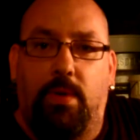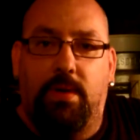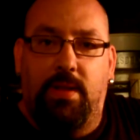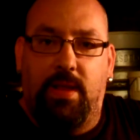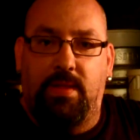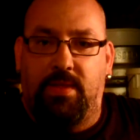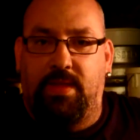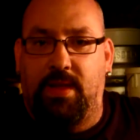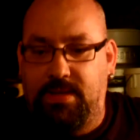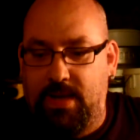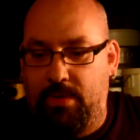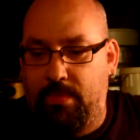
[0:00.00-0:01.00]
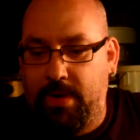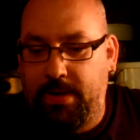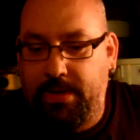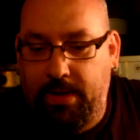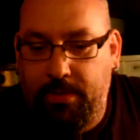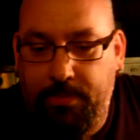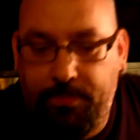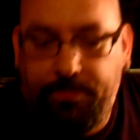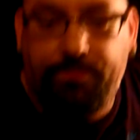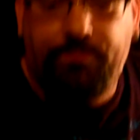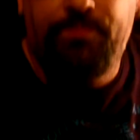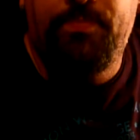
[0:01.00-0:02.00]
One of the other things I want to do
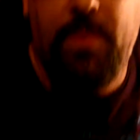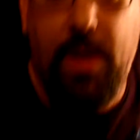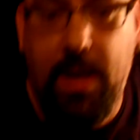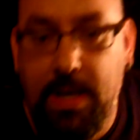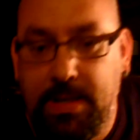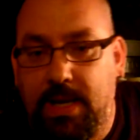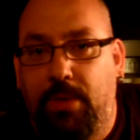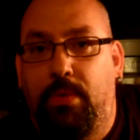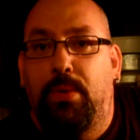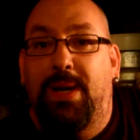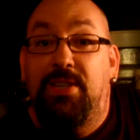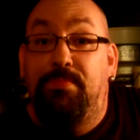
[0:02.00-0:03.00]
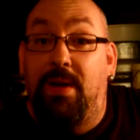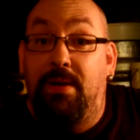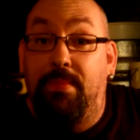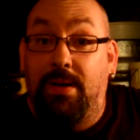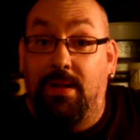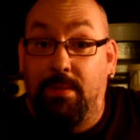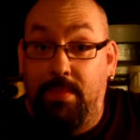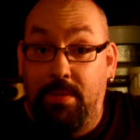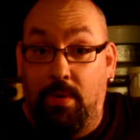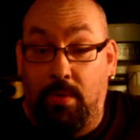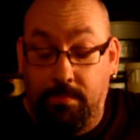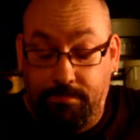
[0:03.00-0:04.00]
is I want to experiment a little bit
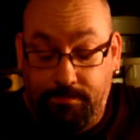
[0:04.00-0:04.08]
more.